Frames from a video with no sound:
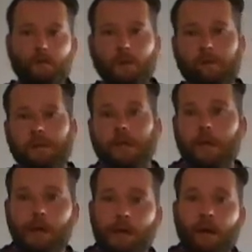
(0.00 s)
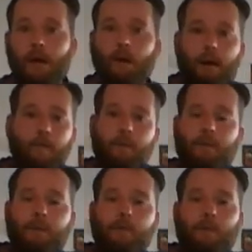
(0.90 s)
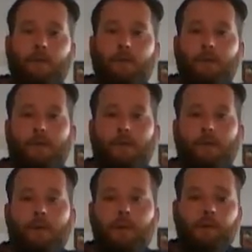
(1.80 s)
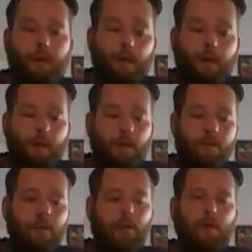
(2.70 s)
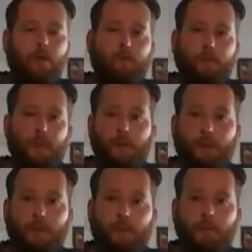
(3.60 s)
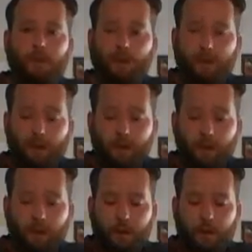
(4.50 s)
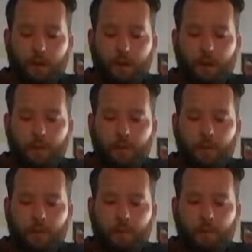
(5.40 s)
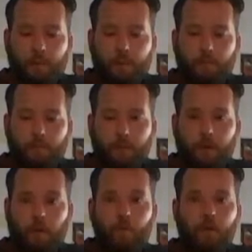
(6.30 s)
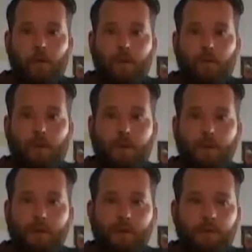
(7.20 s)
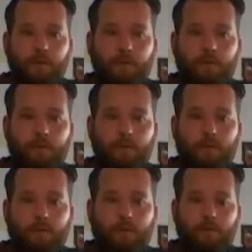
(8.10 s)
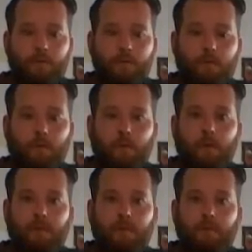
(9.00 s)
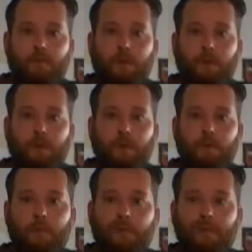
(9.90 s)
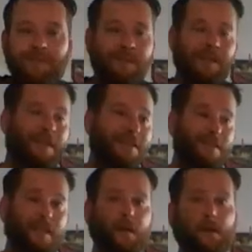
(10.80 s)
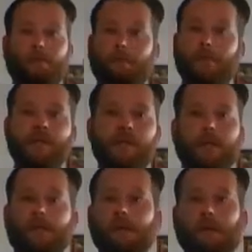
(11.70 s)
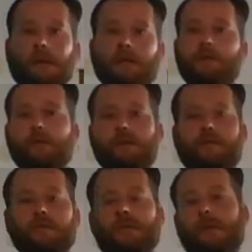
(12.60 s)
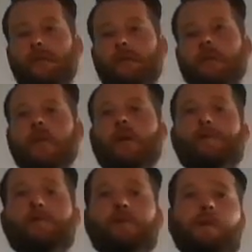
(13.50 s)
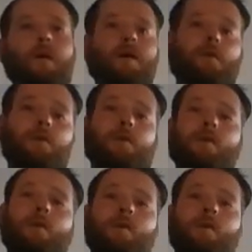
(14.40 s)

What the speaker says: are relevant, that people might resonate with. And I've gotten a lot from other people, in all facets of life. This sharing information age is fantastic. We don't have to rely on